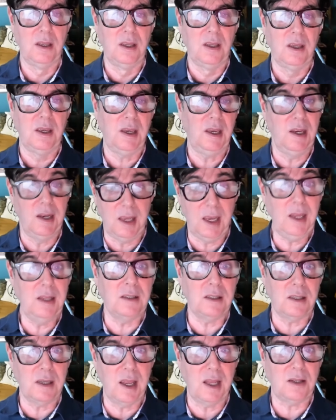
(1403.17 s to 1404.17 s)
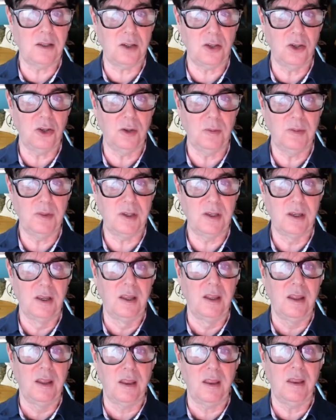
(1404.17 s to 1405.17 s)
In internet terms,
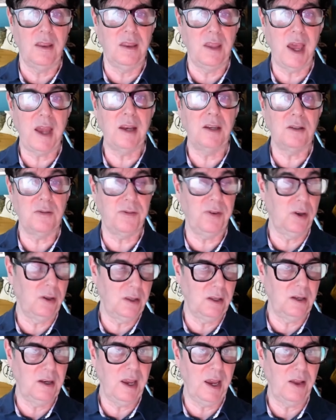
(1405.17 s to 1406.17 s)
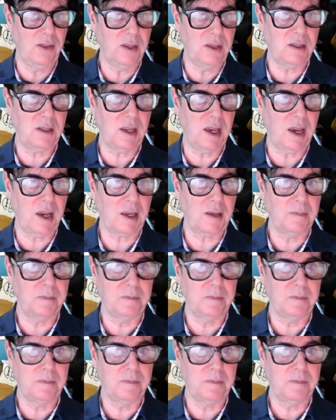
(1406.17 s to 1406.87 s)
that is further down the stack.